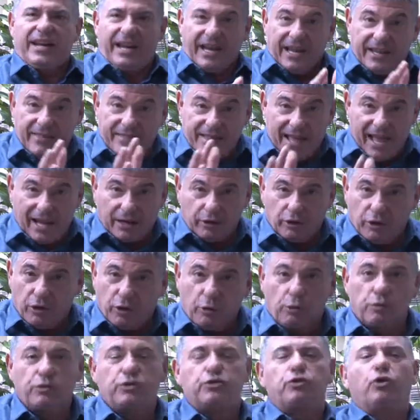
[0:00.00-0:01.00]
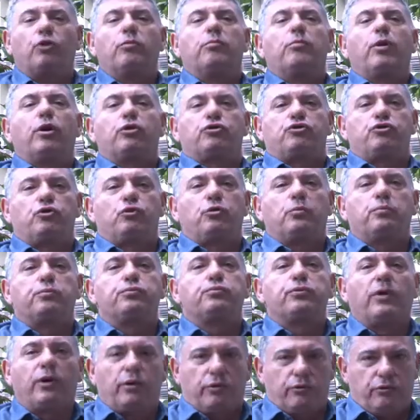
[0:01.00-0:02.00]
in that course or module
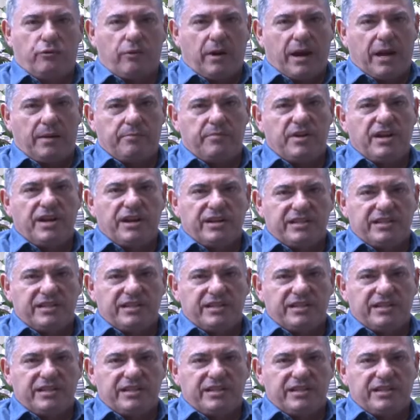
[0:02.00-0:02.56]
program.